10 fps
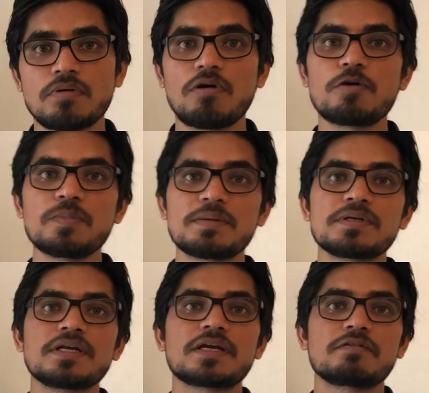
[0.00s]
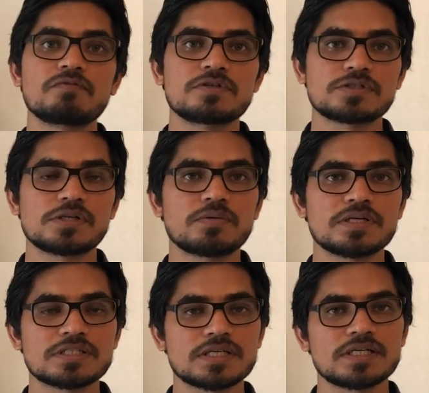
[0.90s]
or maybe they can worsen your
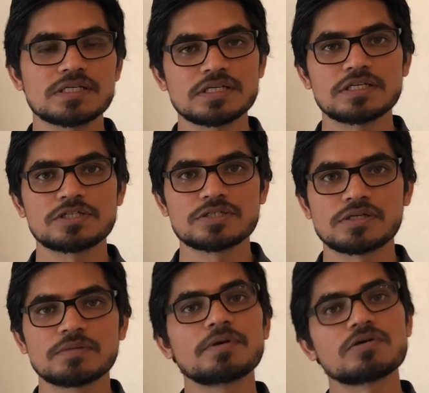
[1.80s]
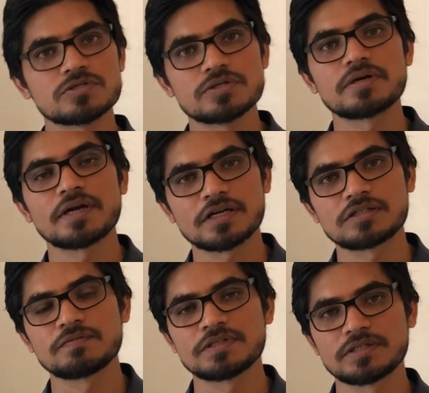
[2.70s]
anxiety initially because they are
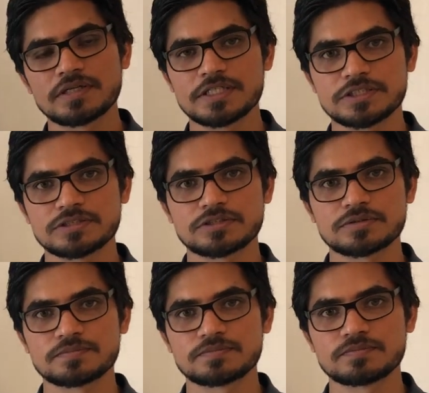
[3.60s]
activating agents.